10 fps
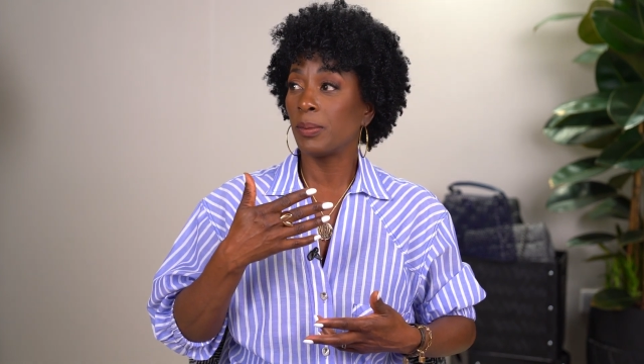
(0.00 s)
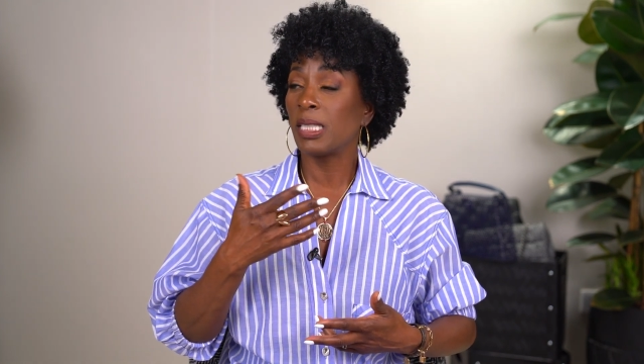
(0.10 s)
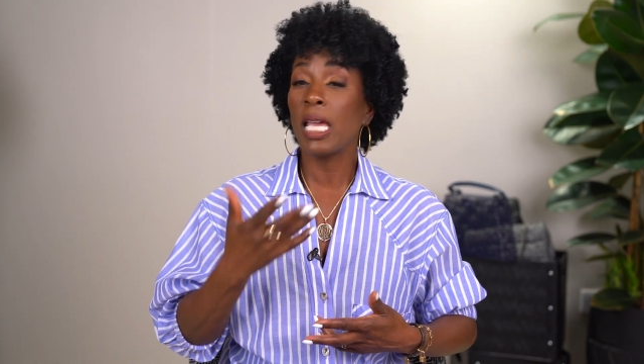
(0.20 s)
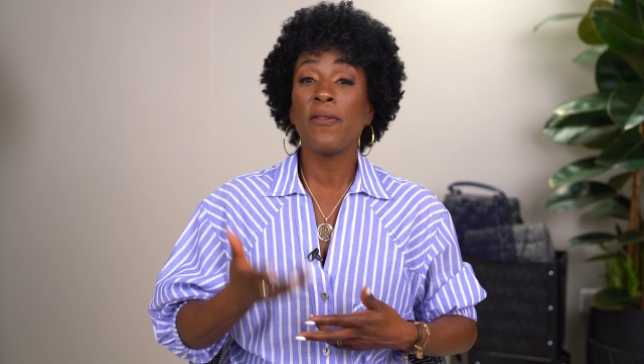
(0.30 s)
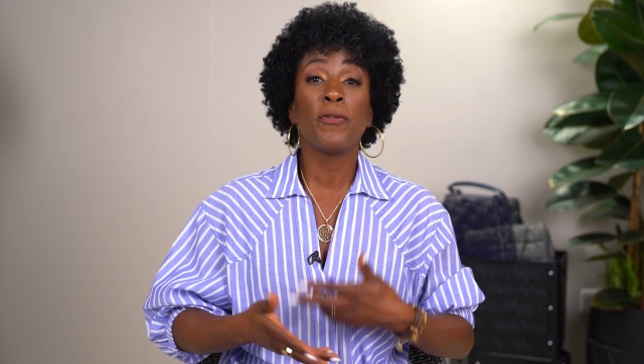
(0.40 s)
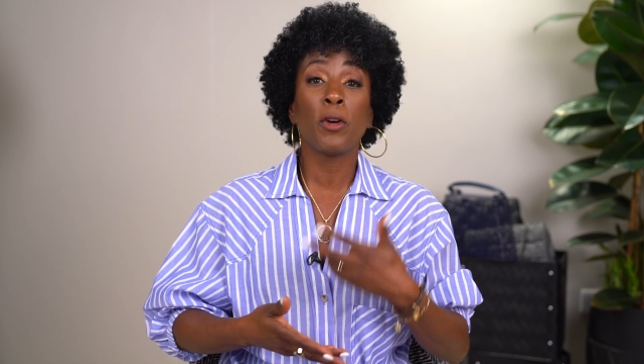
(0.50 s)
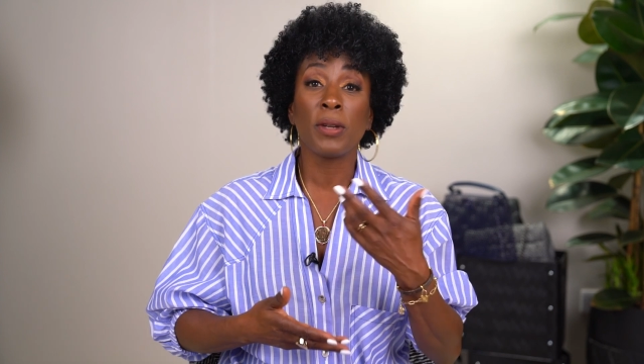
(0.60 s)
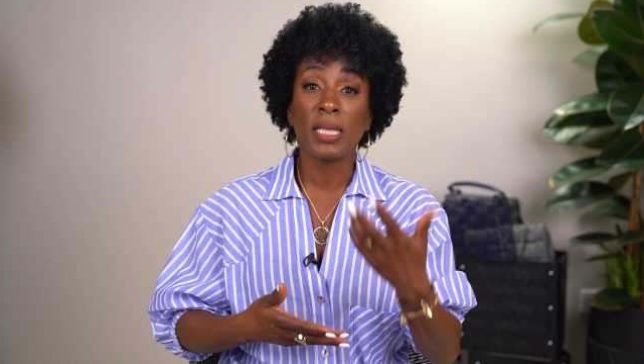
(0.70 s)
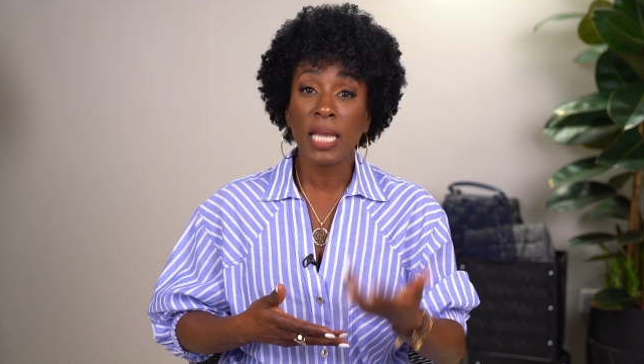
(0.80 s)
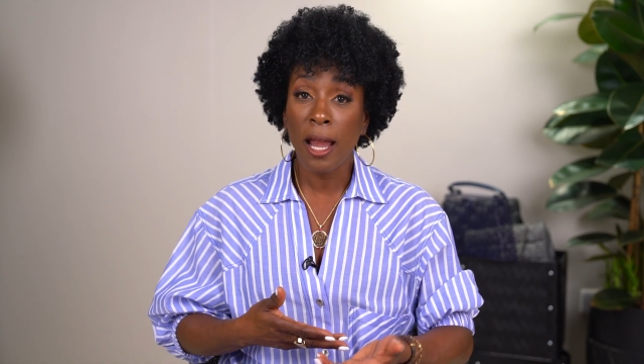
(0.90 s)
saving for
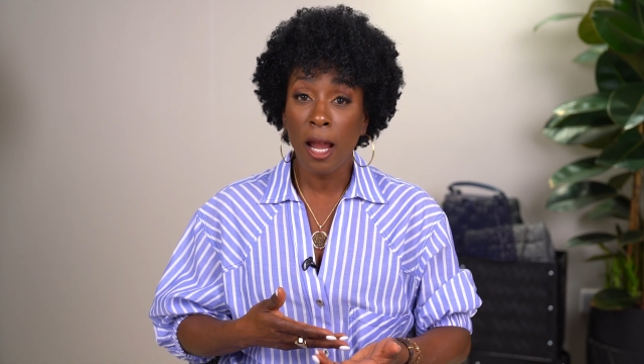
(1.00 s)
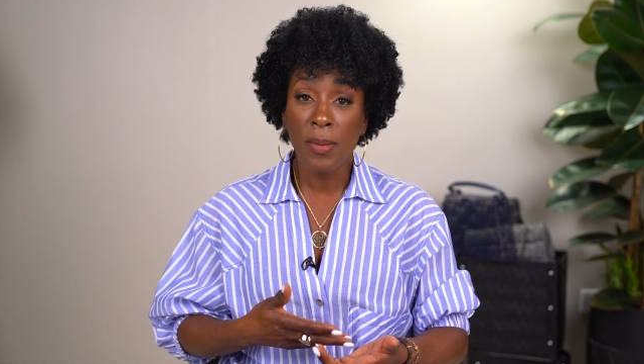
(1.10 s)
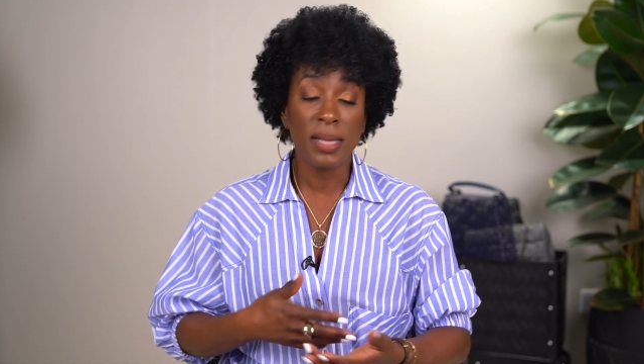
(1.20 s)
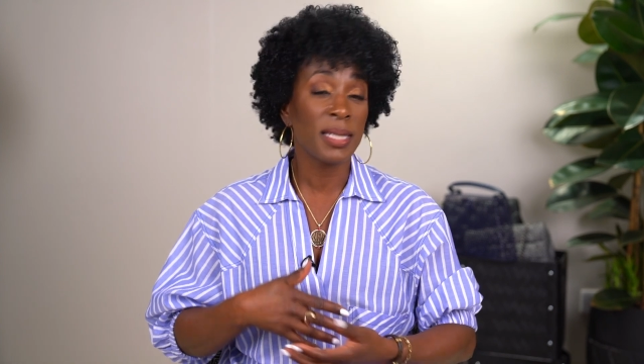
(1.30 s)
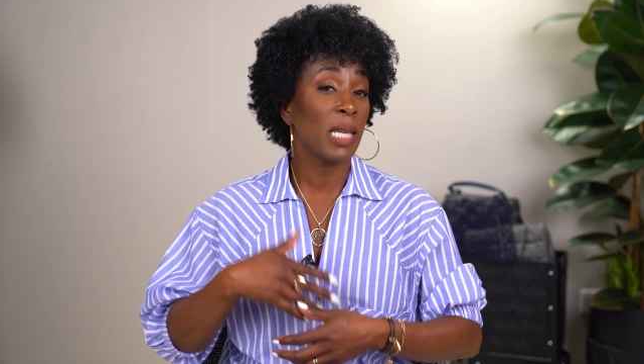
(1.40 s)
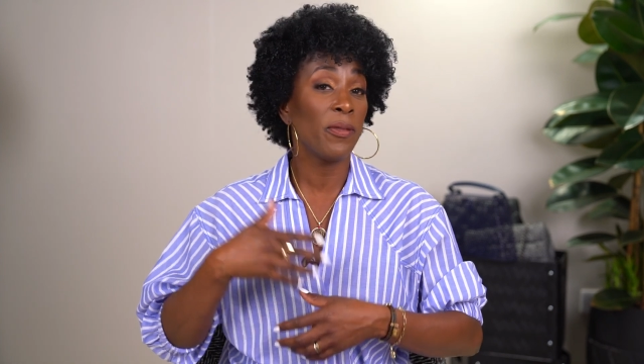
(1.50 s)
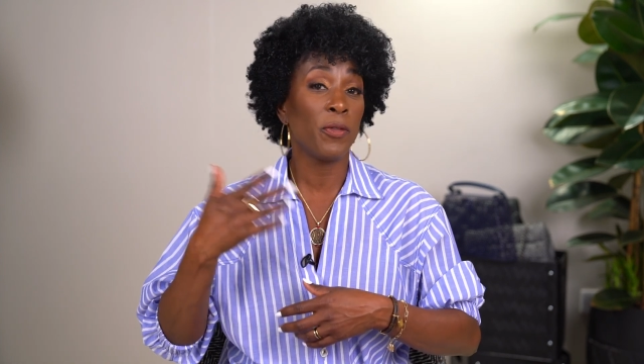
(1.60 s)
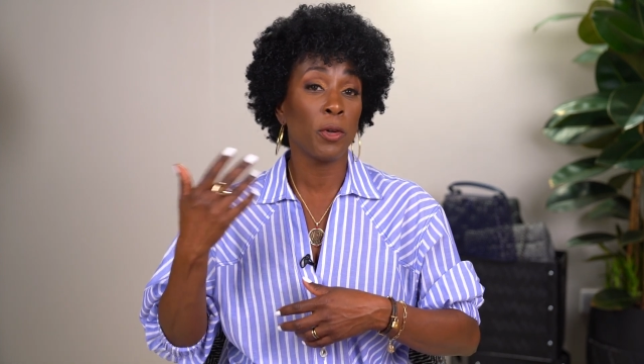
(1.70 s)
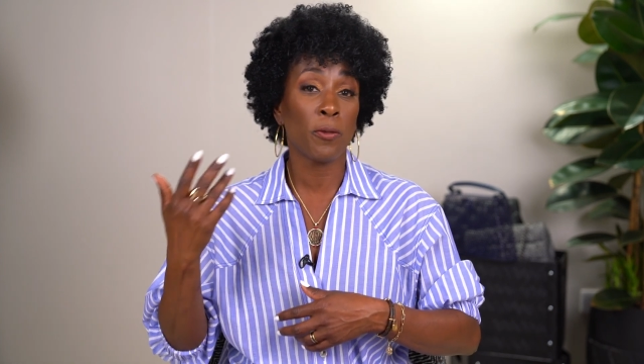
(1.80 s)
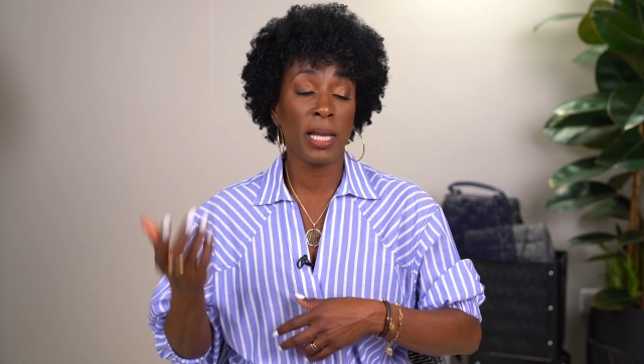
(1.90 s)
retirement, saving
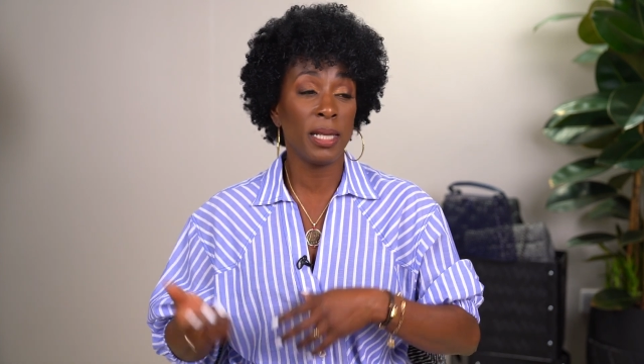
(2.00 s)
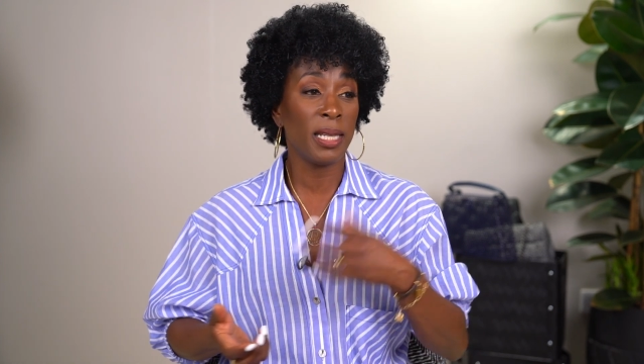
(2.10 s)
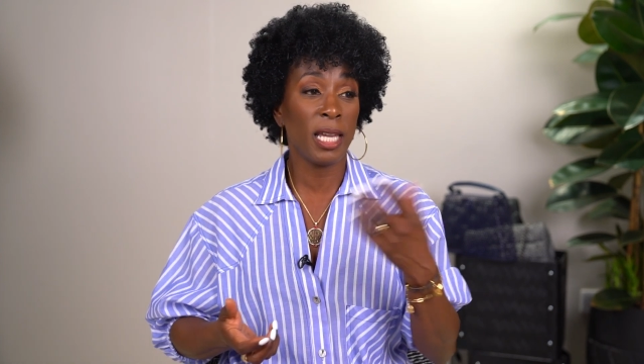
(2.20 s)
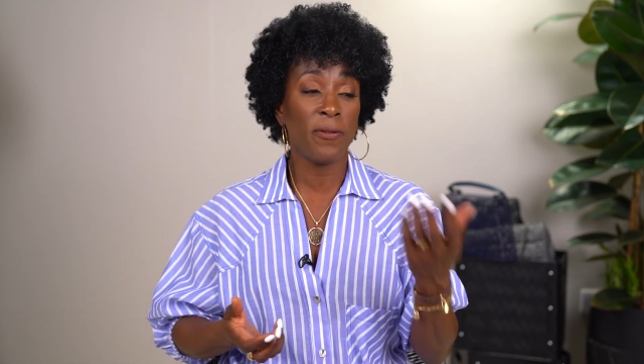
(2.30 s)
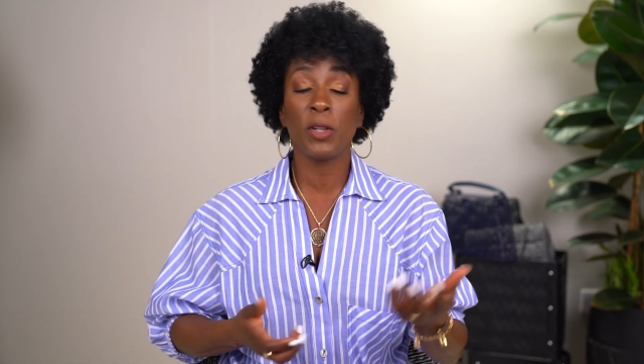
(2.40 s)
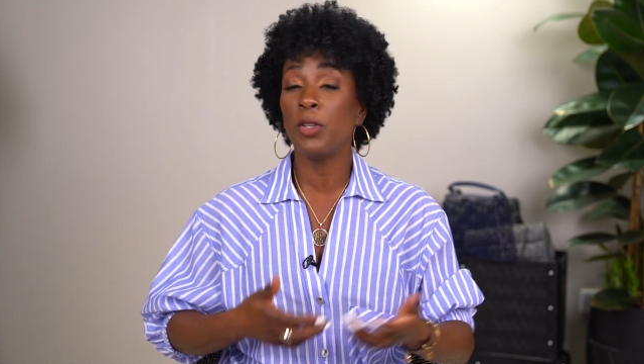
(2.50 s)
for a rainy day fund.